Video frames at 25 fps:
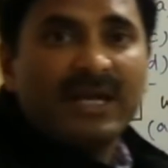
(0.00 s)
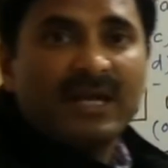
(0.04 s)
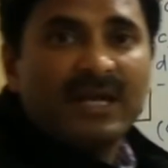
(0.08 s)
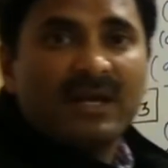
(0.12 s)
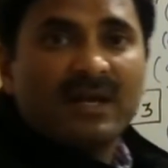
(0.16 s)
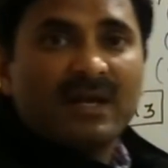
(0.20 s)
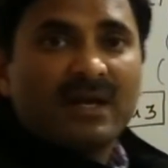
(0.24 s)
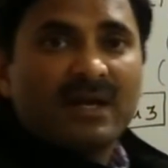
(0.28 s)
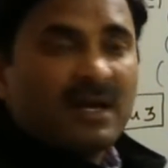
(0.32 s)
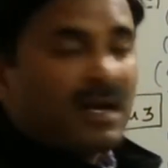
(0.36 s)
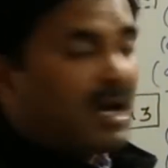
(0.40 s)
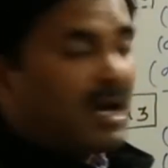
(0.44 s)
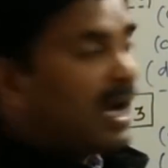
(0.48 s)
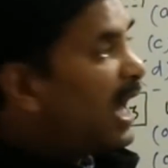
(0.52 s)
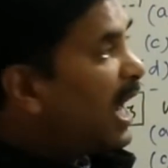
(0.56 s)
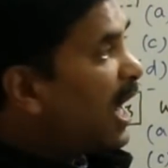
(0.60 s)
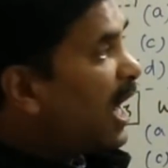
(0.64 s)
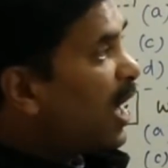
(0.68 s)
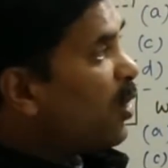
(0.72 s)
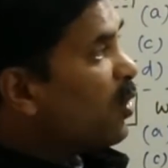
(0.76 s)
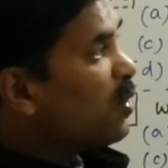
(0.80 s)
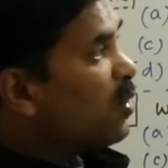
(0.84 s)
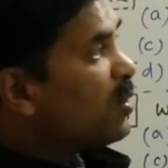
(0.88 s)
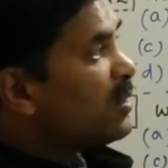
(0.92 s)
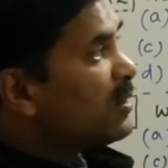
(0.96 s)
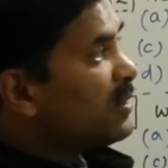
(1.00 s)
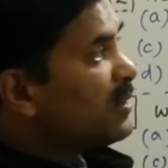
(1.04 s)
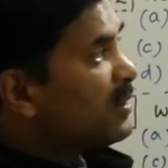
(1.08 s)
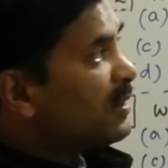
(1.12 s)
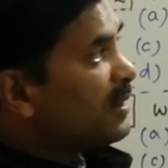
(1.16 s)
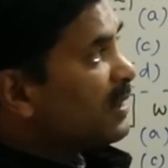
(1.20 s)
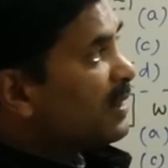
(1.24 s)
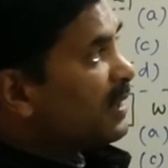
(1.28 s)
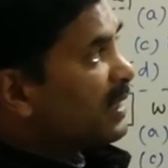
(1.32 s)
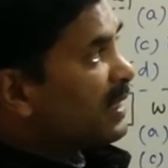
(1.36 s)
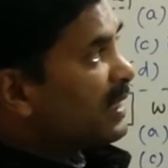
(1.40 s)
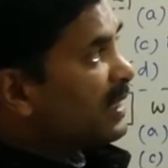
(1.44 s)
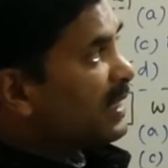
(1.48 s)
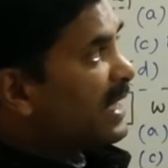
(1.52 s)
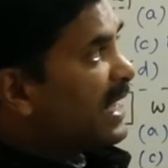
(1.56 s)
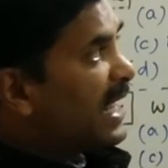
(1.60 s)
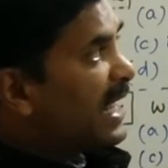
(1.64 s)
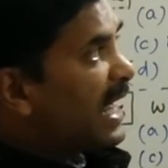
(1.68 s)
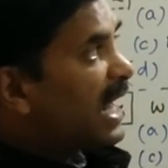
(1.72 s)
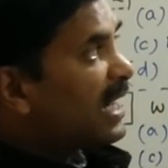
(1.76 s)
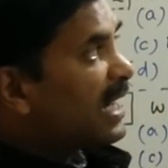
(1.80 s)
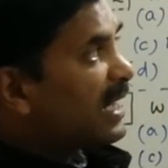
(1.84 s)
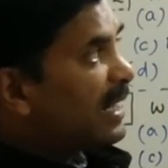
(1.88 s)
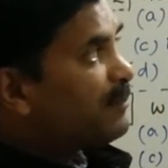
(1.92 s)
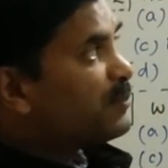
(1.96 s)
then how
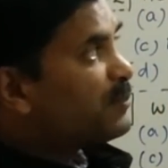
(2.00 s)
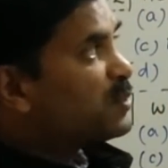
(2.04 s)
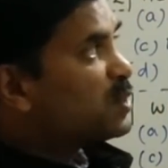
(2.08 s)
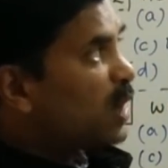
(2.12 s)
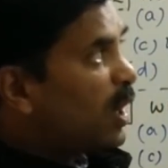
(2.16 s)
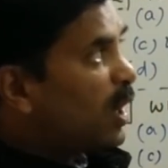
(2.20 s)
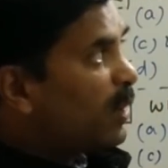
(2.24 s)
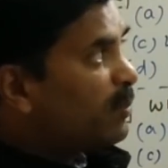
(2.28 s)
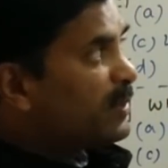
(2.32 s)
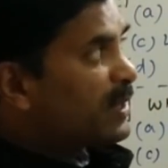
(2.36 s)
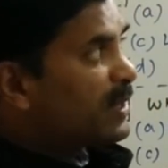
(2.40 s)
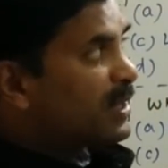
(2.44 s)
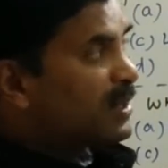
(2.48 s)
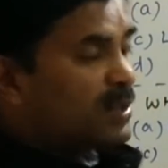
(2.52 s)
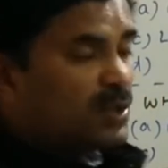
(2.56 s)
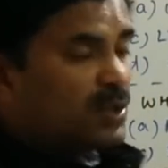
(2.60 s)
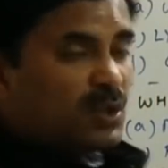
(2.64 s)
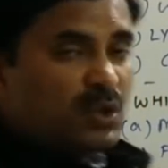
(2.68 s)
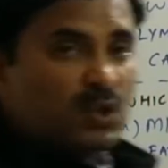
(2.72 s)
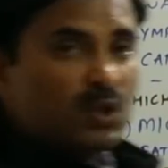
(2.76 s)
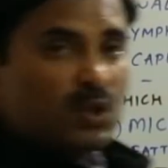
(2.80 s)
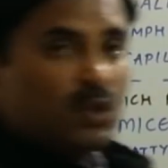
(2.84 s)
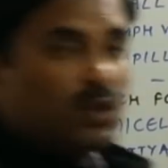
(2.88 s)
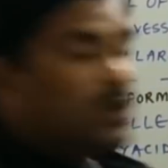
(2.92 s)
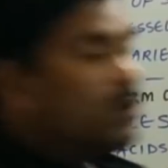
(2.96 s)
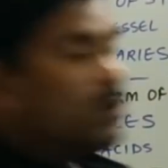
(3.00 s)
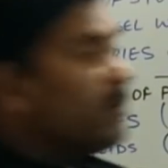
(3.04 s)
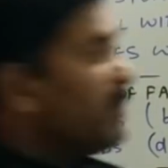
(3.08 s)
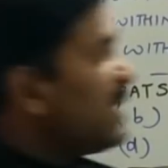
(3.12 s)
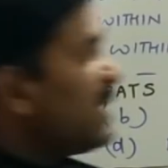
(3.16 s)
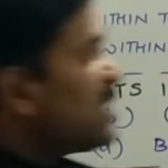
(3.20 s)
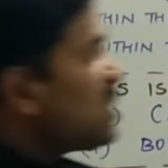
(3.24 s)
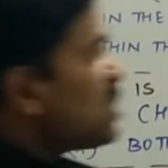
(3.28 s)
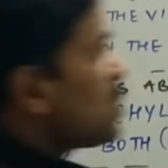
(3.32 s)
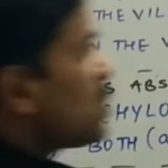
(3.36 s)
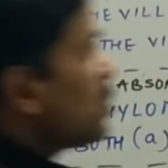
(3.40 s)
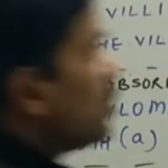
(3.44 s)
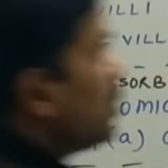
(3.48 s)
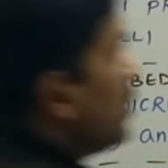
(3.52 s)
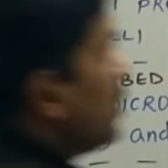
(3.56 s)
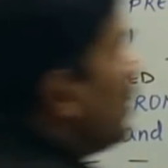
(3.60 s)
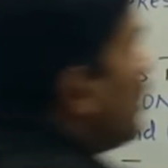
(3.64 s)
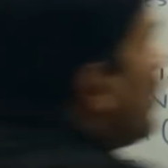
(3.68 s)
they are absorbed? So you must